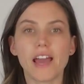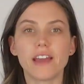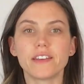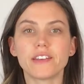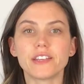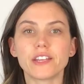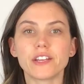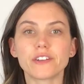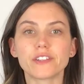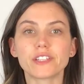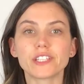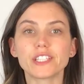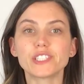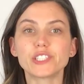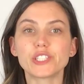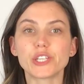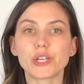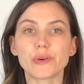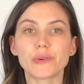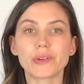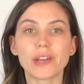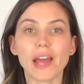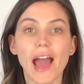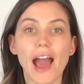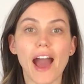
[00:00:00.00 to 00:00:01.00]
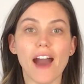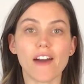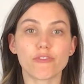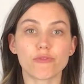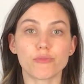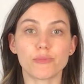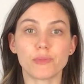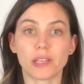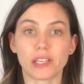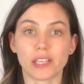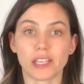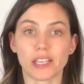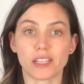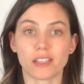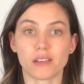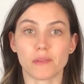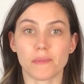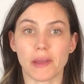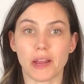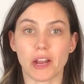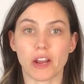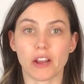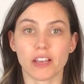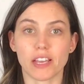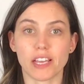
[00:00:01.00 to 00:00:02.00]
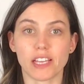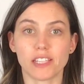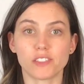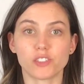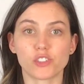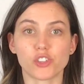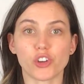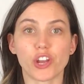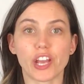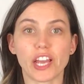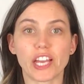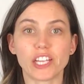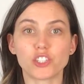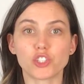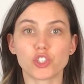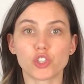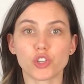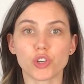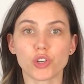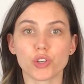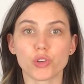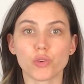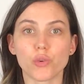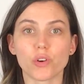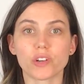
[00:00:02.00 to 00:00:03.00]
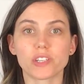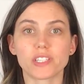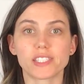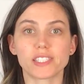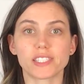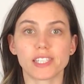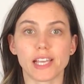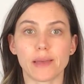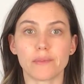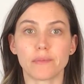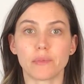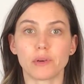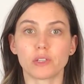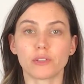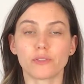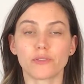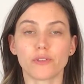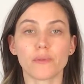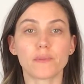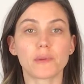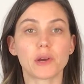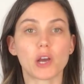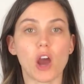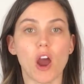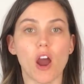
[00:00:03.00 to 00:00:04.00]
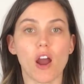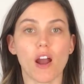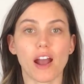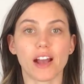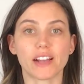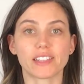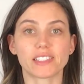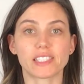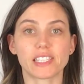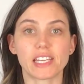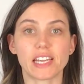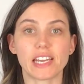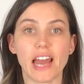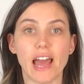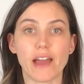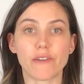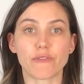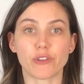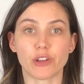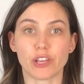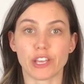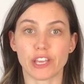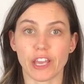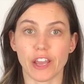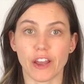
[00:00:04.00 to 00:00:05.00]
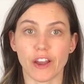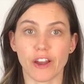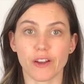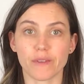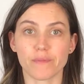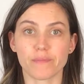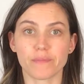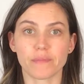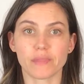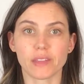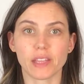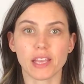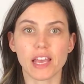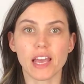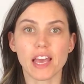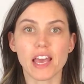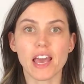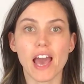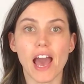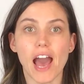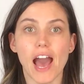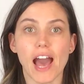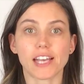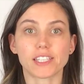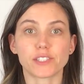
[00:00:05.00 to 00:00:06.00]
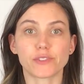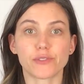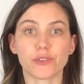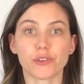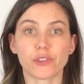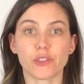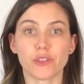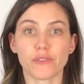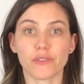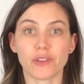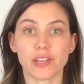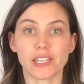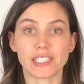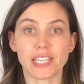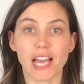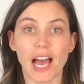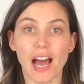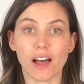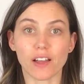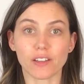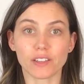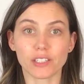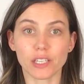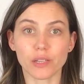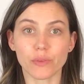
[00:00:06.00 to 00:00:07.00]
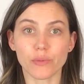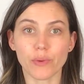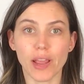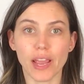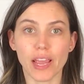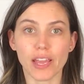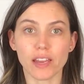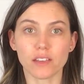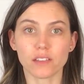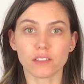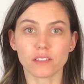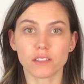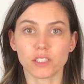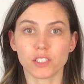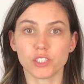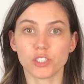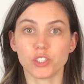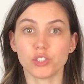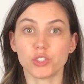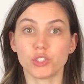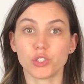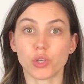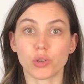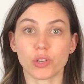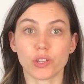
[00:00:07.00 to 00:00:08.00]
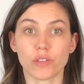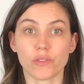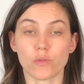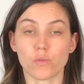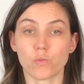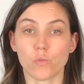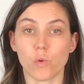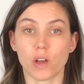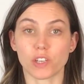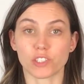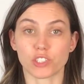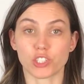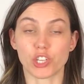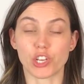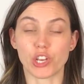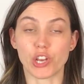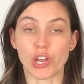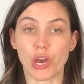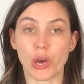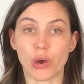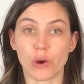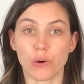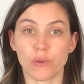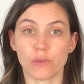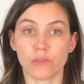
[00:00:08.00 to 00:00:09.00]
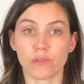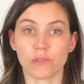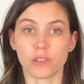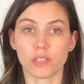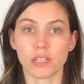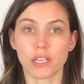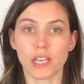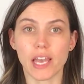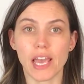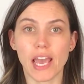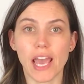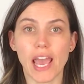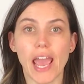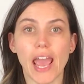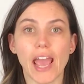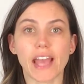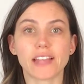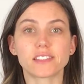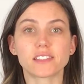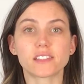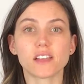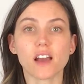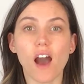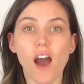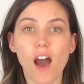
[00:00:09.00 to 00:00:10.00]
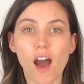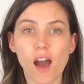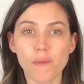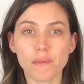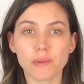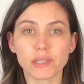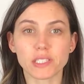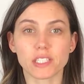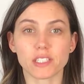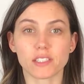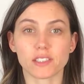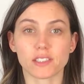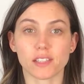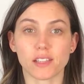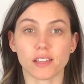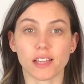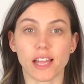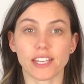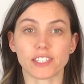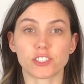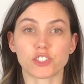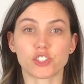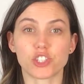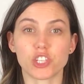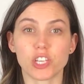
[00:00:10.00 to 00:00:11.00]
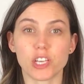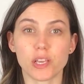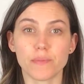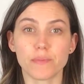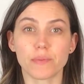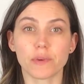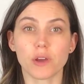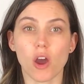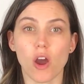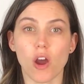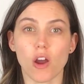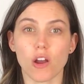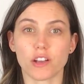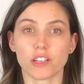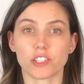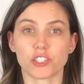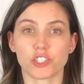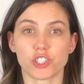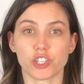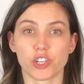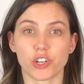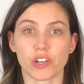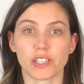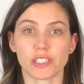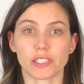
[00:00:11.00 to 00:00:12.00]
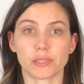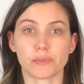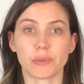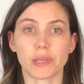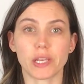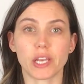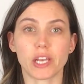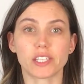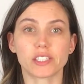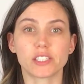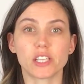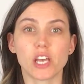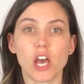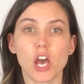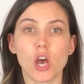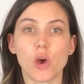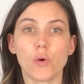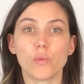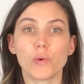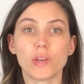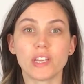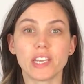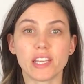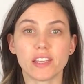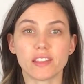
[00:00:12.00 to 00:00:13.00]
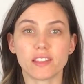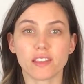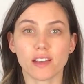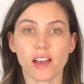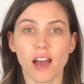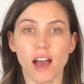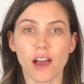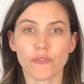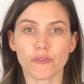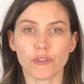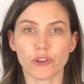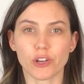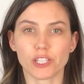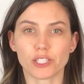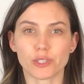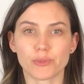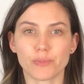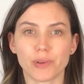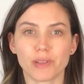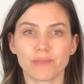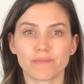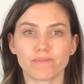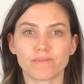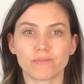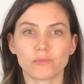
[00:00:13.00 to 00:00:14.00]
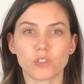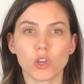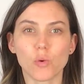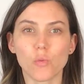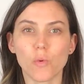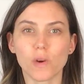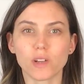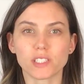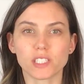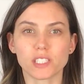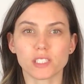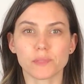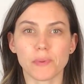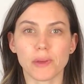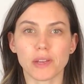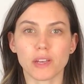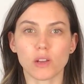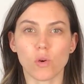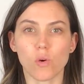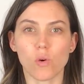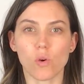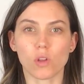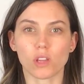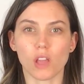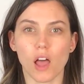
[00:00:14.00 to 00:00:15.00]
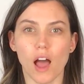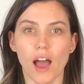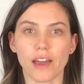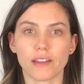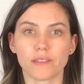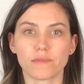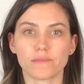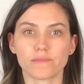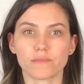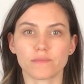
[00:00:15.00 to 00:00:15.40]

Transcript: Nearly 2.5 million Americans are injured or disabled from a car accident every year. As for the fatality rate, you don't even want to know. It's common to select cheap car insurance because we need the coverage but don't want to spend a whole lot.